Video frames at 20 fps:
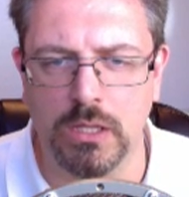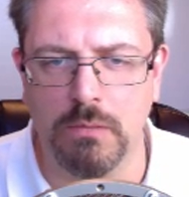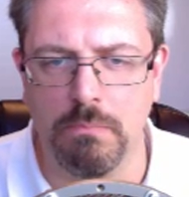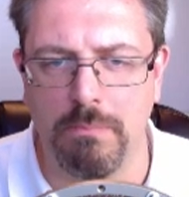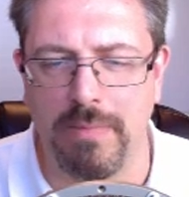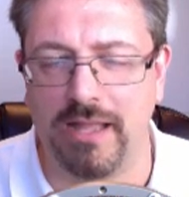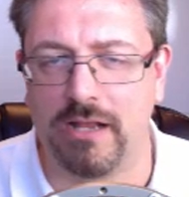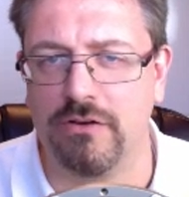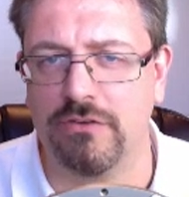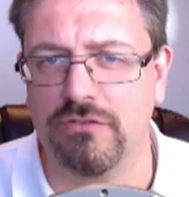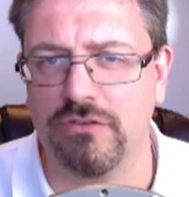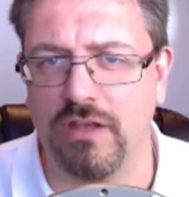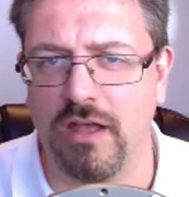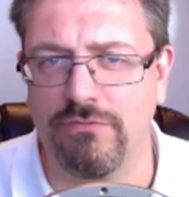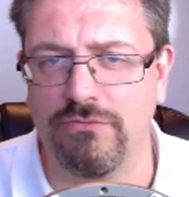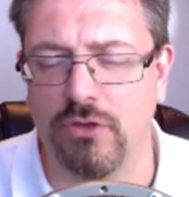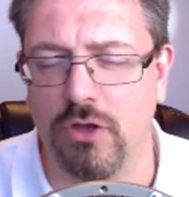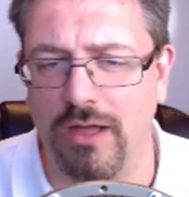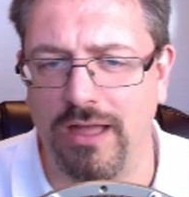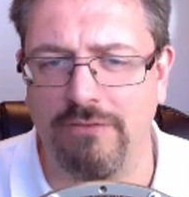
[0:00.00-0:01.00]

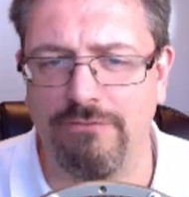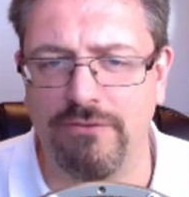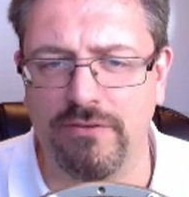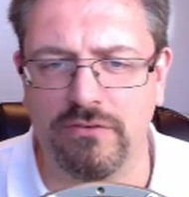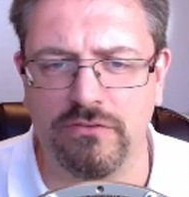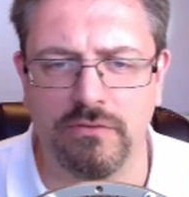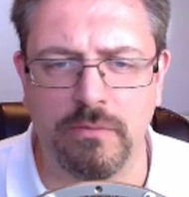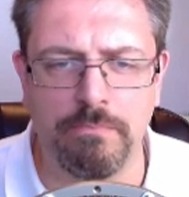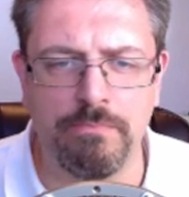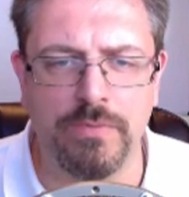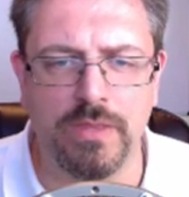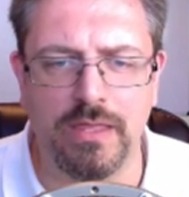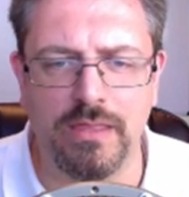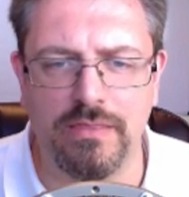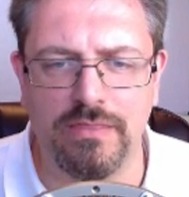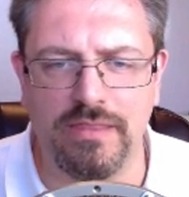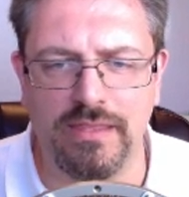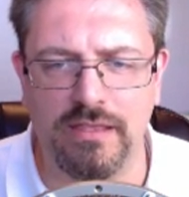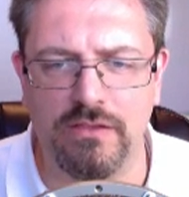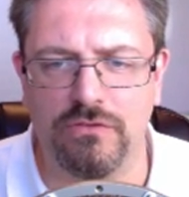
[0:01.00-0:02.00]
Microsoft Office,
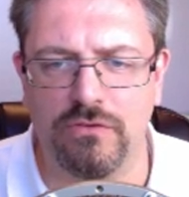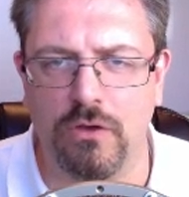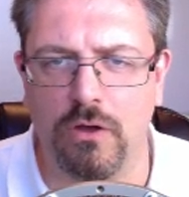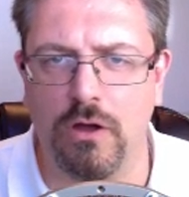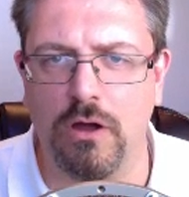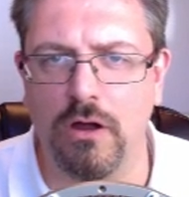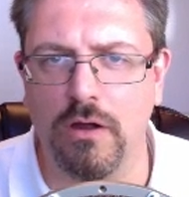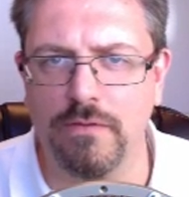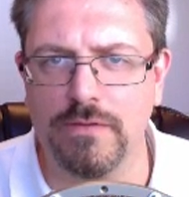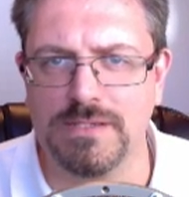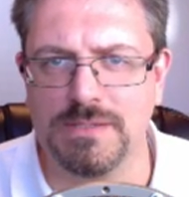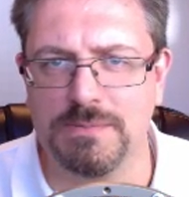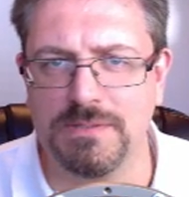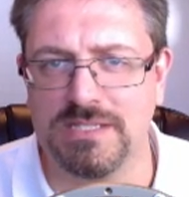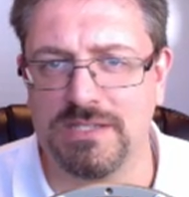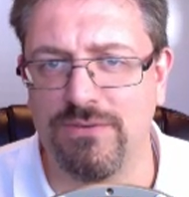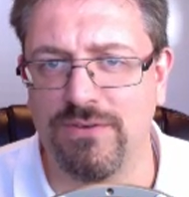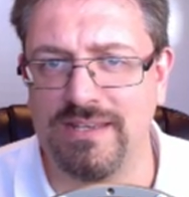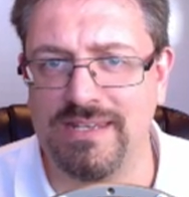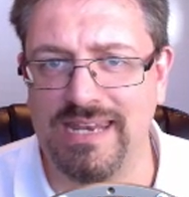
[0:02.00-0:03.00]
these are the
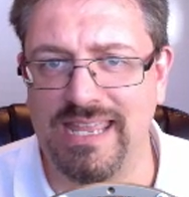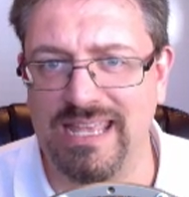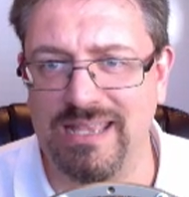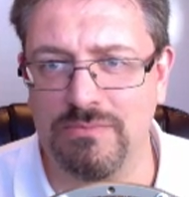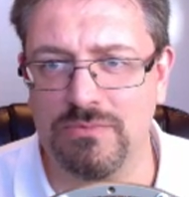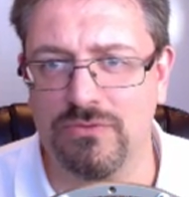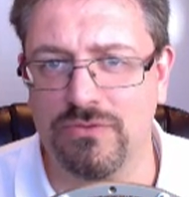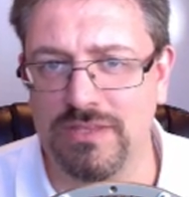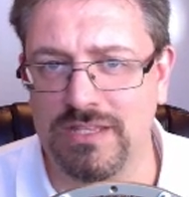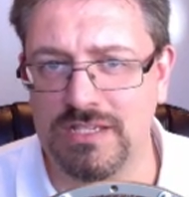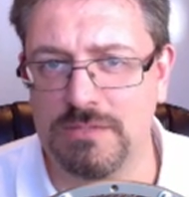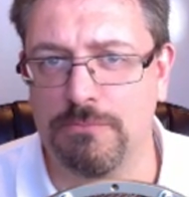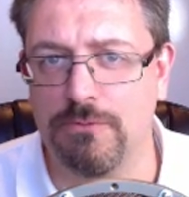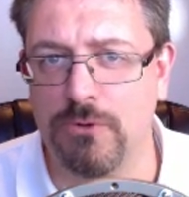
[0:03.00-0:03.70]
specific names for these